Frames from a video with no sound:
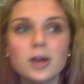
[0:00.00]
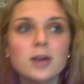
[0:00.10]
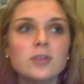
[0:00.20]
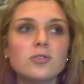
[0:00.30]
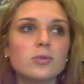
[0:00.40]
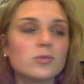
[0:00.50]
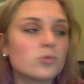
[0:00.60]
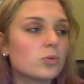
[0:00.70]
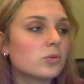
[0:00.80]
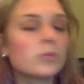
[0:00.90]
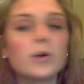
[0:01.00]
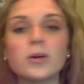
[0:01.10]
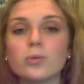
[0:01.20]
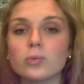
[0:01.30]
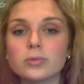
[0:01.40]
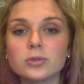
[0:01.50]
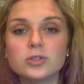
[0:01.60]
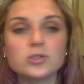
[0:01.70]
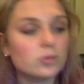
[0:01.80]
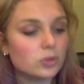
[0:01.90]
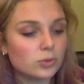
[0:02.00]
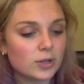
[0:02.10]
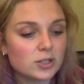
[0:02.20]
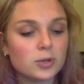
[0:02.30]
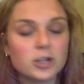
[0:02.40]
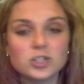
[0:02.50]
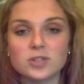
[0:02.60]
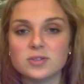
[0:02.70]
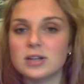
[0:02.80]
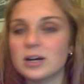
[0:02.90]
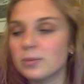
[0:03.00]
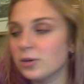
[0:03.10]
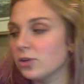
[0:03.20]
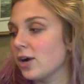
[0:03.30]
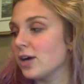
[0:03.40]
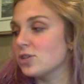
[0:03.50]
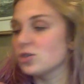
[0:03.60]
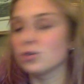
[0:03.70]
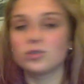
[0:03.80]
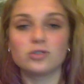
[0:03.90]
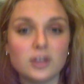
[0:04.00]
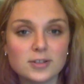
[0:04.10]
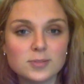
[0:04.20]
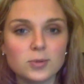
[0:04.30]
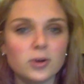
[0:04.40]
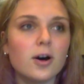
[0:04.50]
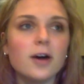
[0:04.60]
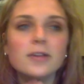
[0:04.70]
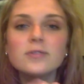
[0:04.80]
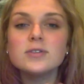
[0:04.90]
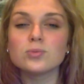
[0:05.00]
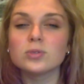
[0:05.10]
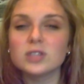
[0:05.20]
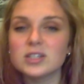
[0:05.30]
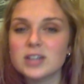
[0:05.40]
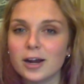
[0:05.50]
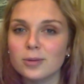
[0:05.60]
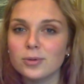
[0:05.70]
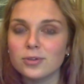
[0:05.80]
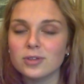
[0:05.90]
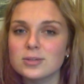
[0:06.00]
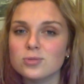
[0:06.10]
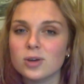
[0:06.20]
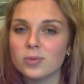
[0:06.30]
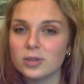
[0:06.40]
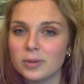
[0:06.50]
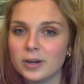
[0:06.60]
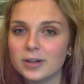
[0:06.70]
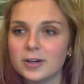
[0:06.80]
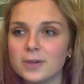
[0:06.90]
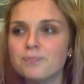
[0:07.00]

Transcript: So there was World War I, World War II, the Great Depression, the stock market crash, the Dust Bowl, all of these really terrible things were happening in America,